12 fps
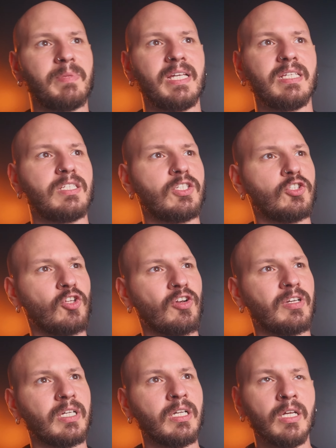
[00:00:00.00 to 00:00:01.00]
space
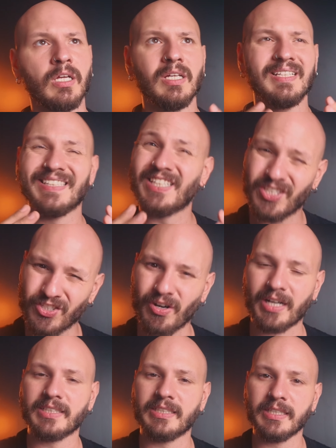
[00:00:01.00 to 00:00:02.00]

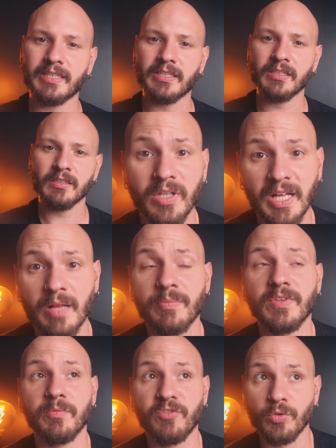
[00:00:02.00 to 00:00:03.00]
non-distracting will
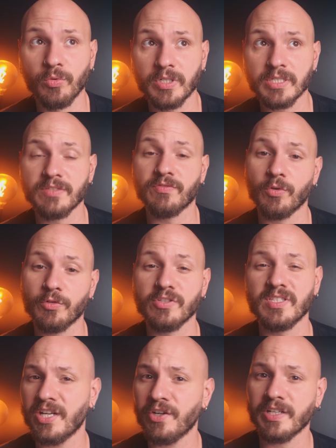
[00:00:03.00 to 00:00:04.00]
help the viewers
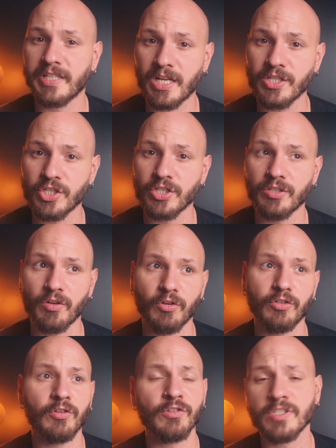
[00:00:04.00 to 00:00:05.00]
focus their attention
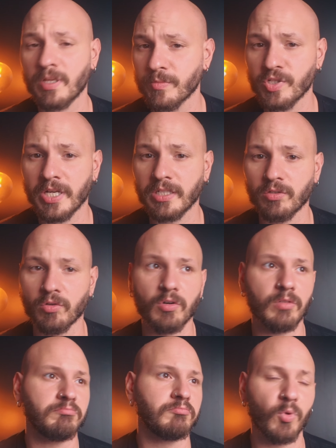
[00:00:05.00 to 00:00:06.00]
on your subject
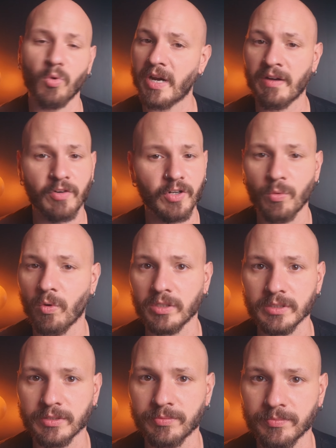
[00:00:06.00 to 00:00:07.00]
or whatever you
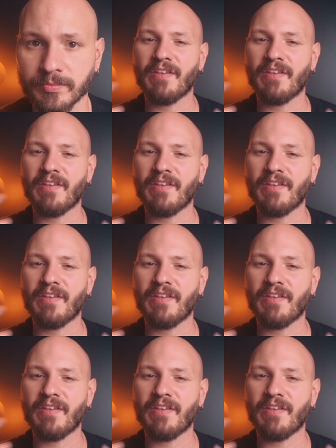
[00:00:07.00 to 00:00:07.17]
want.